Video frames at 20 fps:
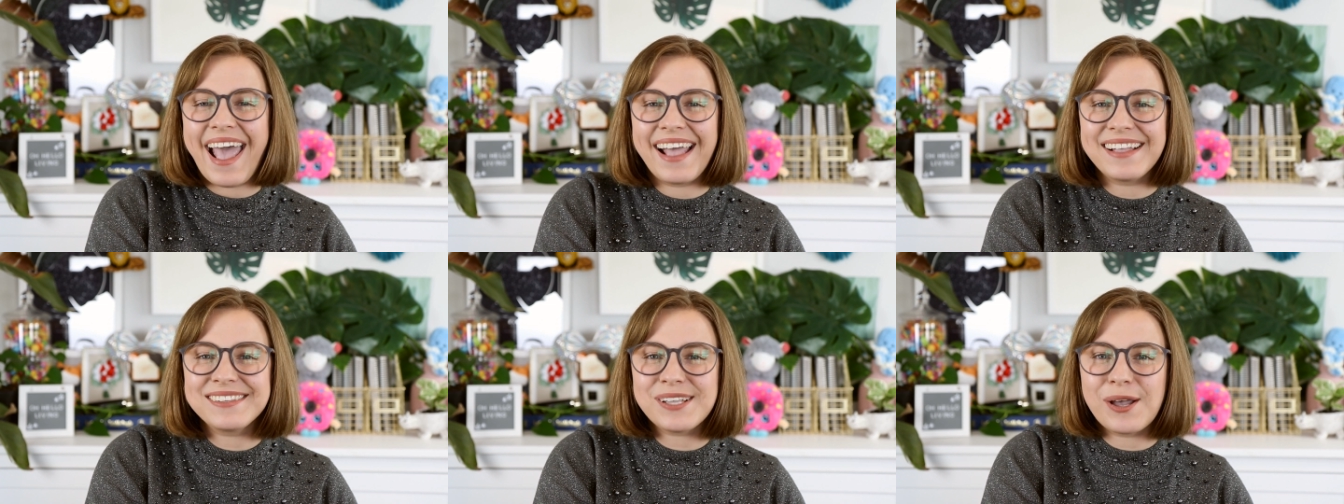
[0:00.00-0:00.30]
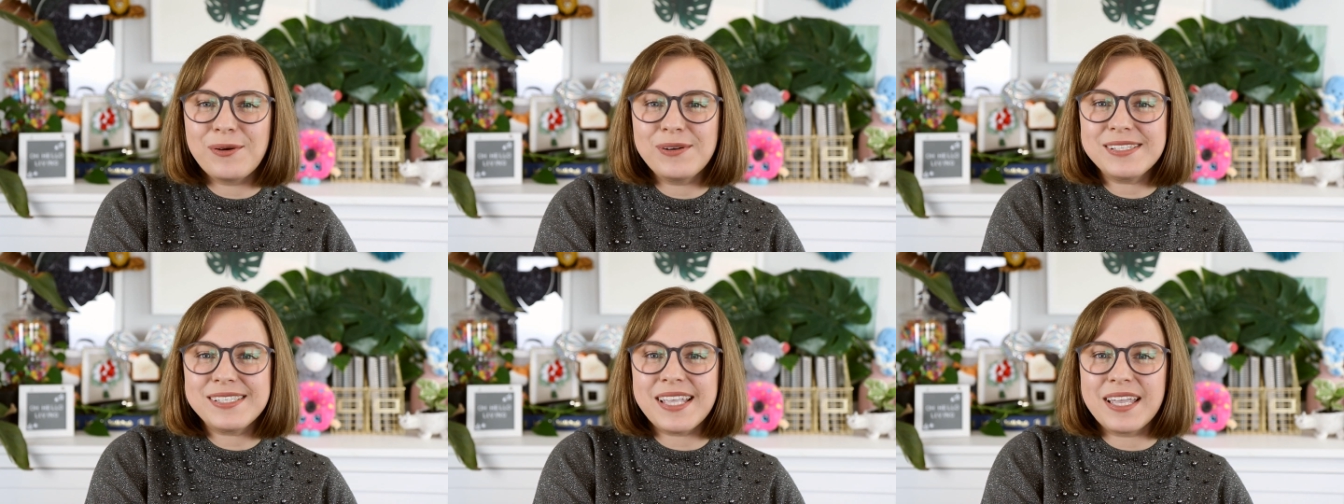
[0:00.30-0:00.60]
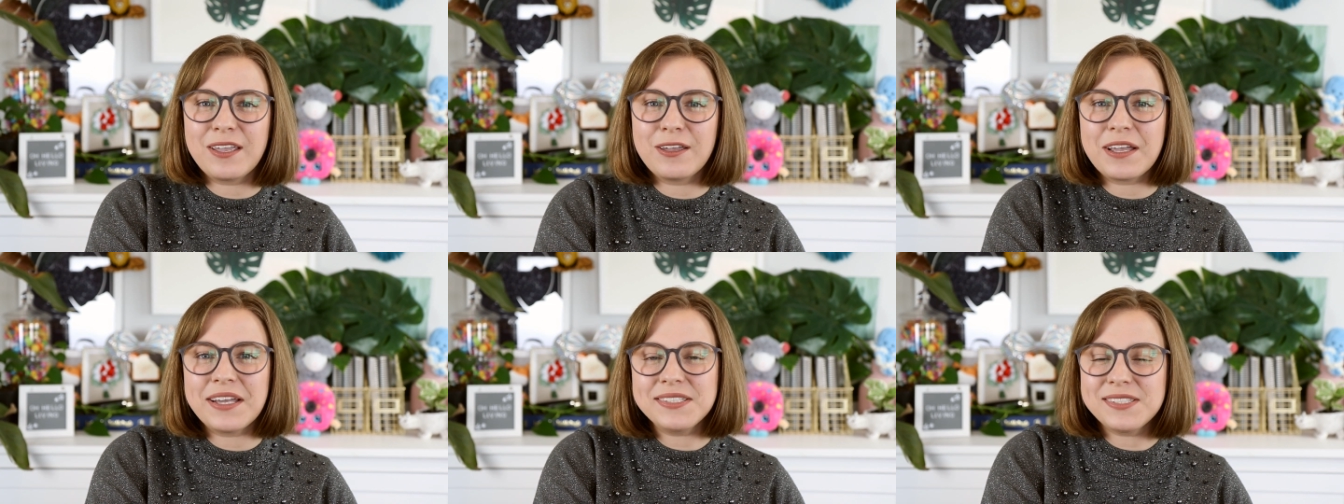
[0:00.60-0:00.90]
As always,
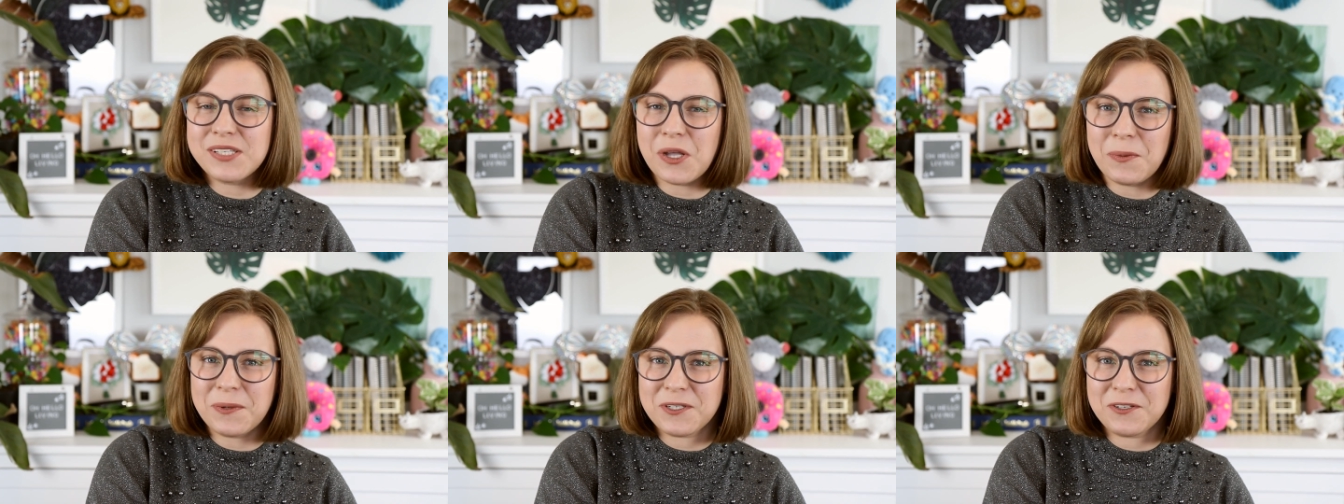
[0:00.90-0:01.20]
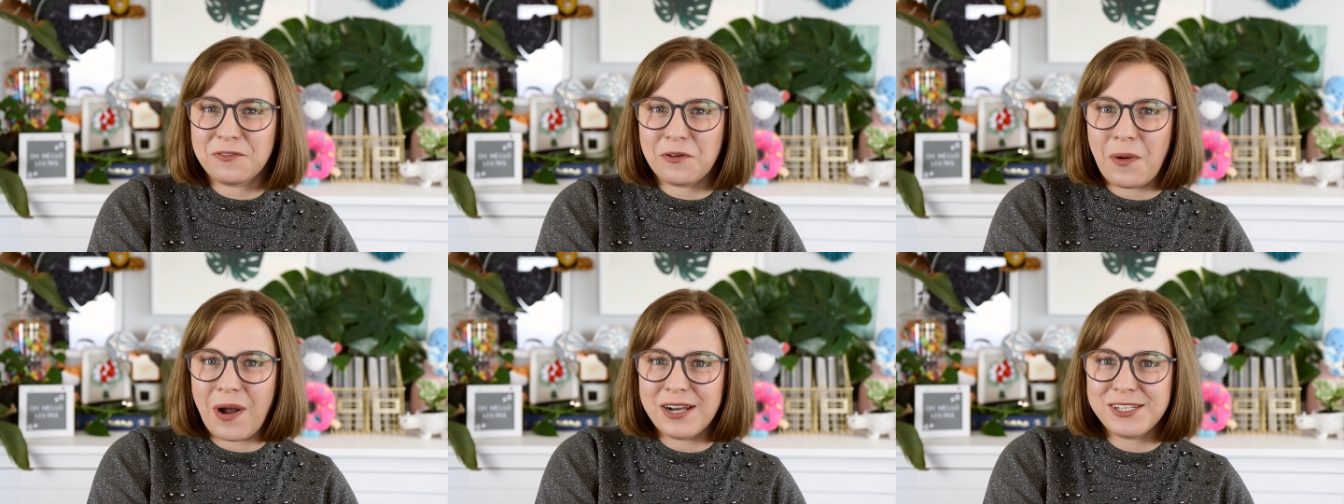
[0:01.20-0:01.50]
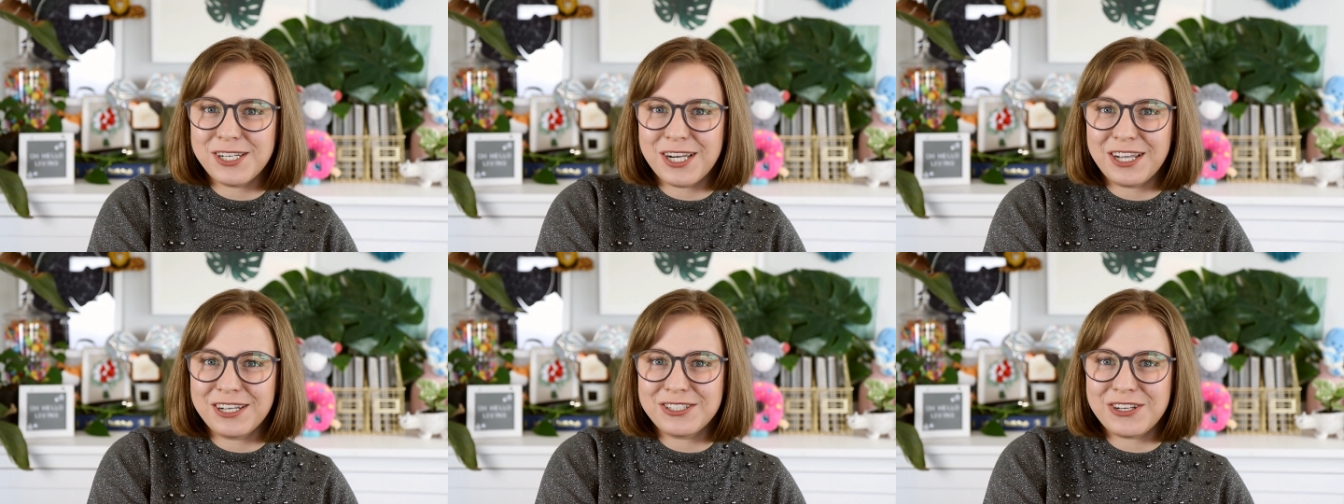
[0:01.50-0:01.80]
thank you guys so much for
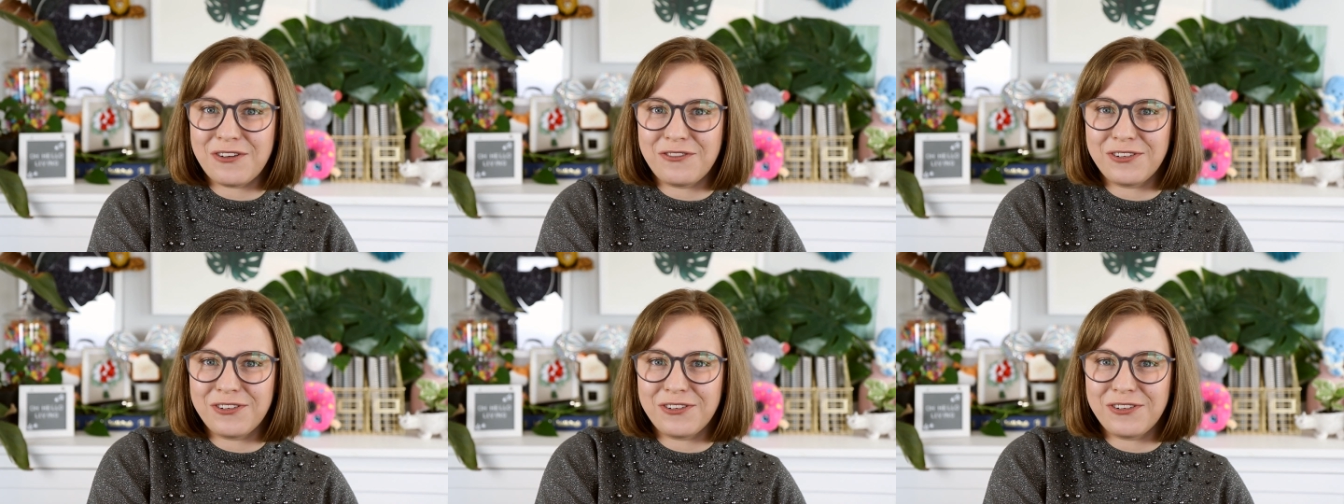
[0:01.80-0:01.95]
watching.